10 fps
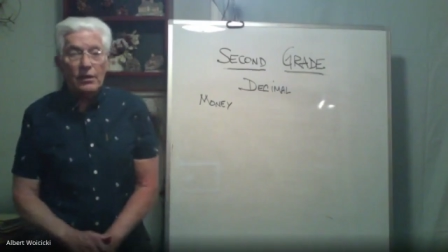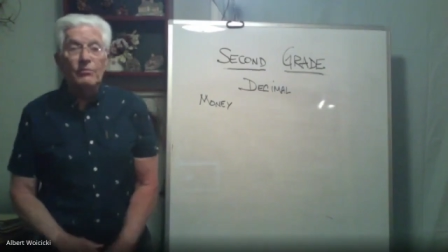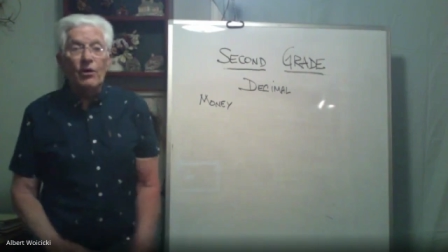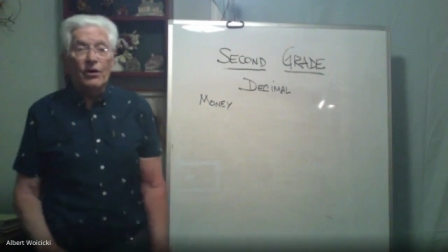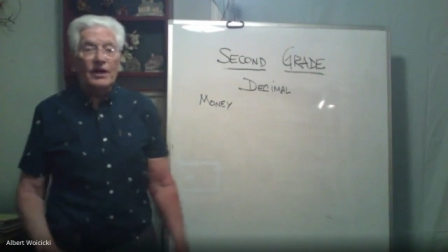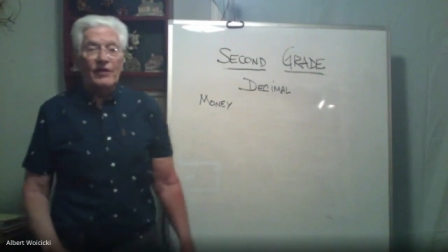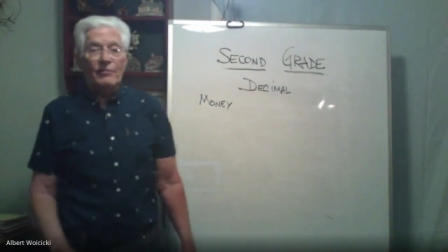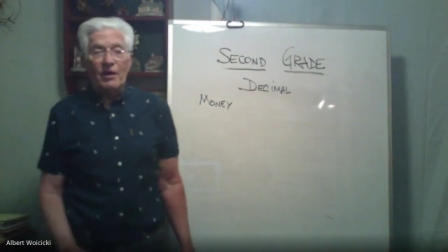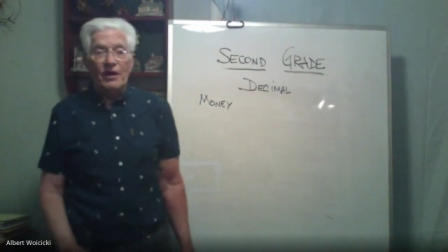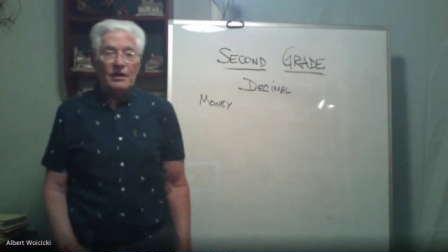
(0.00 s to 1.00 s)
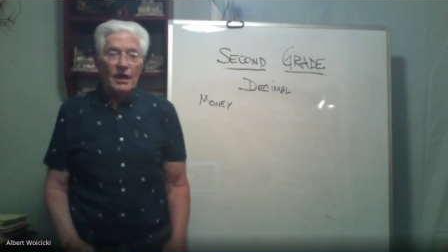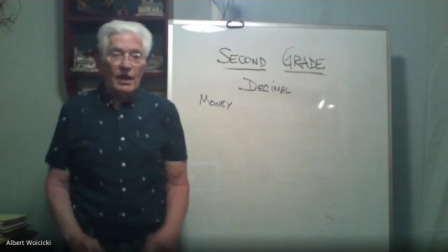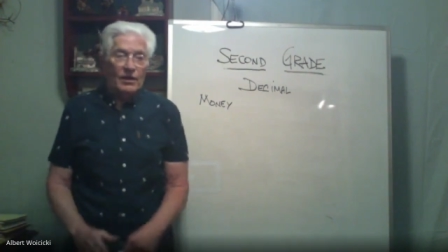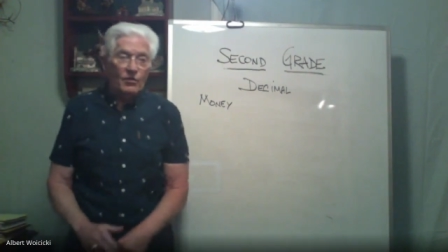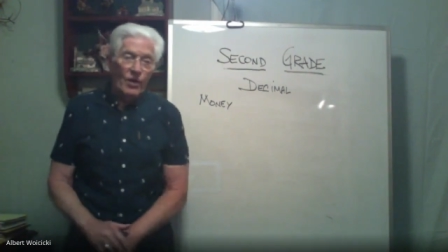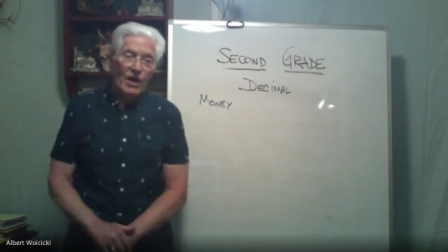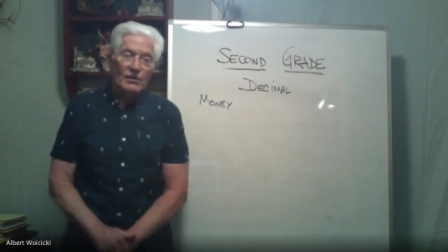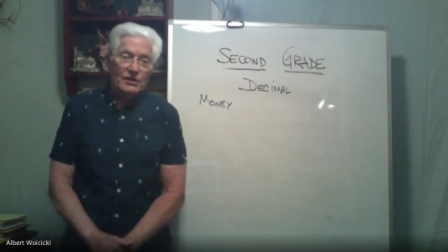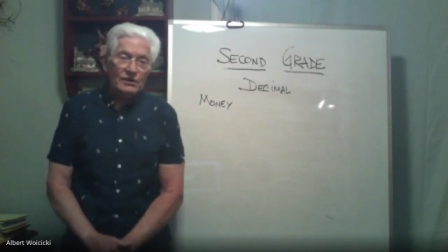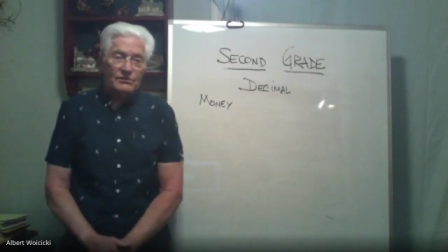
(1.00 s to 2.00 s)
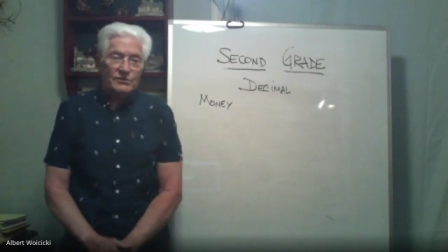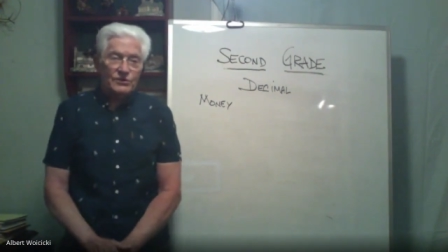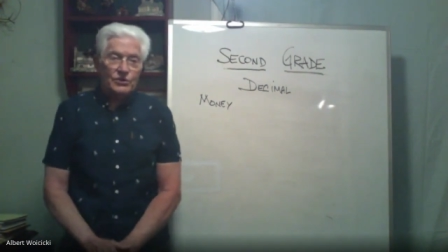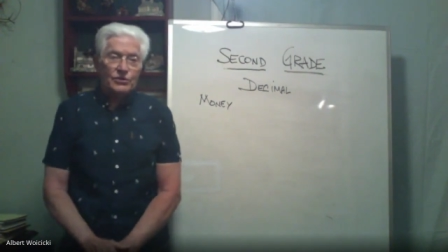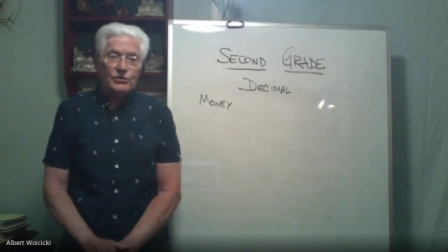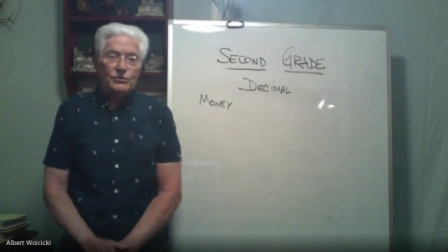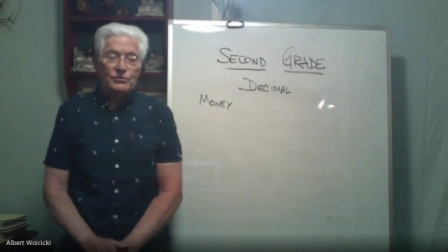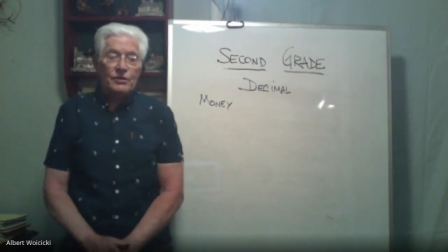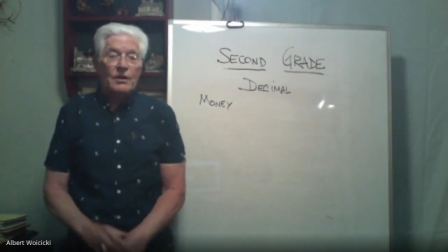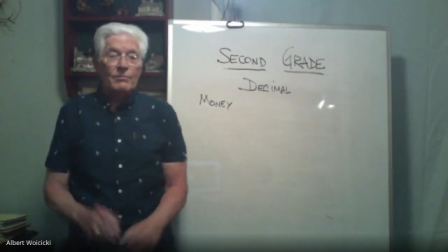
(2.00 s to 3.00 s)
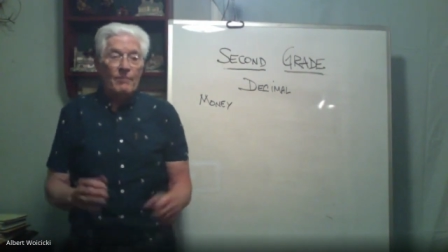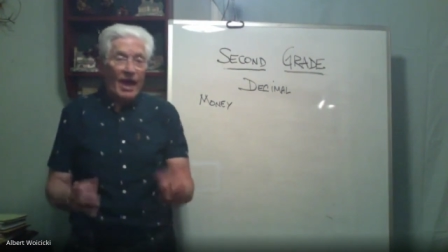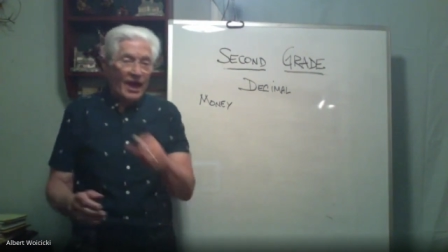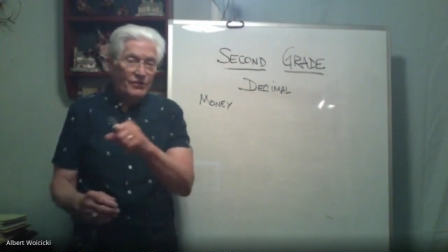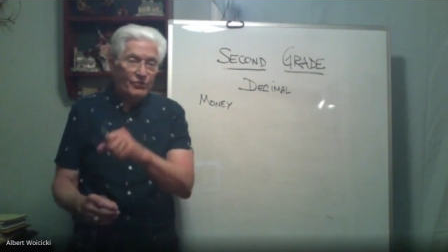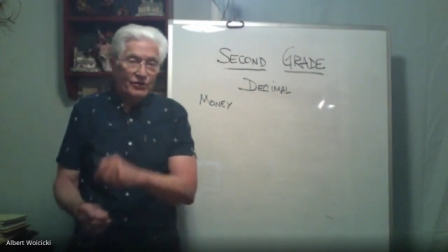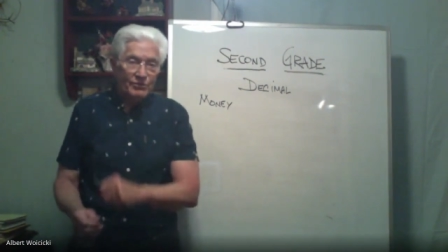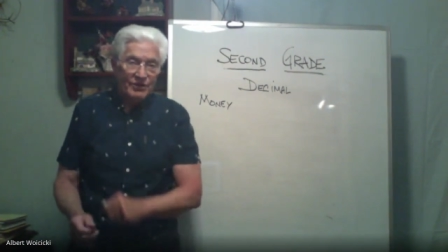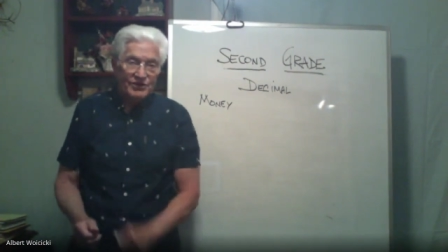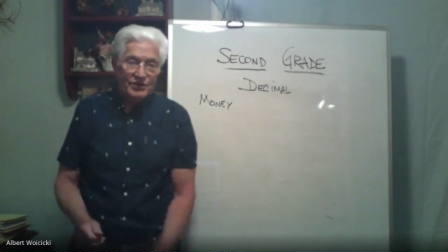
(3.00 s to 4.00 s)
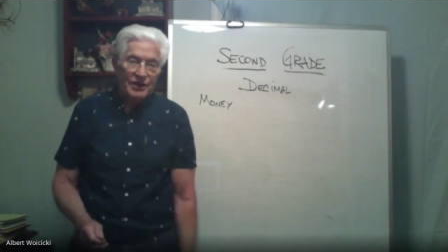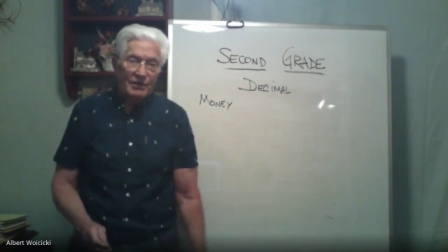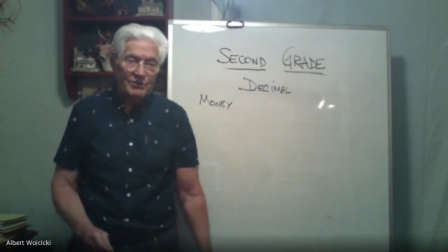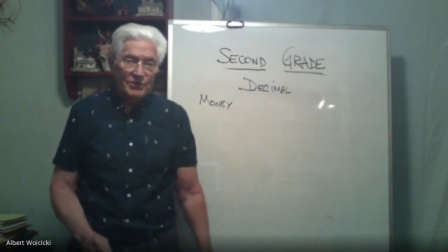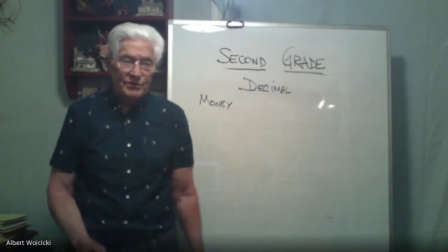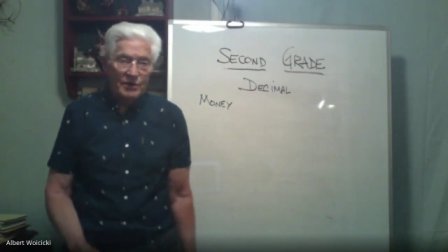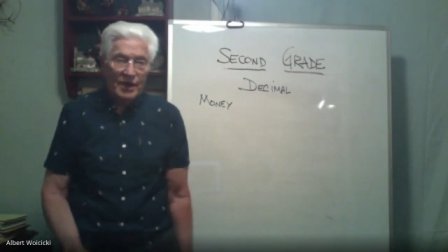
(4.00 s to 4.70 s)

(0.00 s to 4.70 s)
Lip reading: morning, everybody, and welcome to Math with Mr. W.